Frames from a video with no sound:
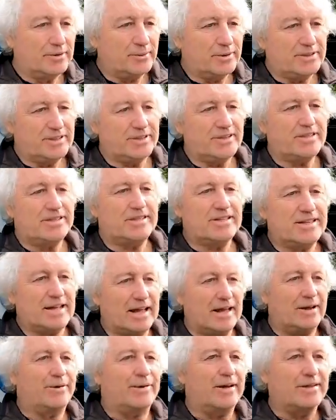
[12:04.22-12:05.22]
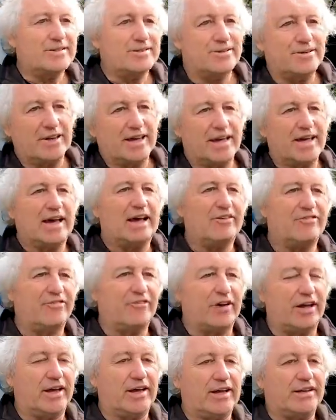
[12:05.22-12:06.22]
which is now a sort of
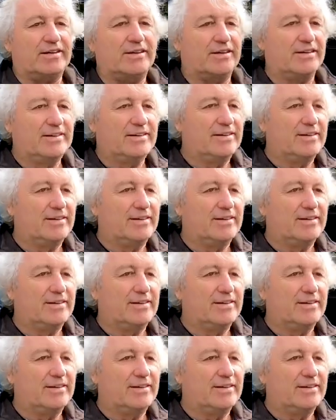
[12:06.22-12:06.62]
cafe and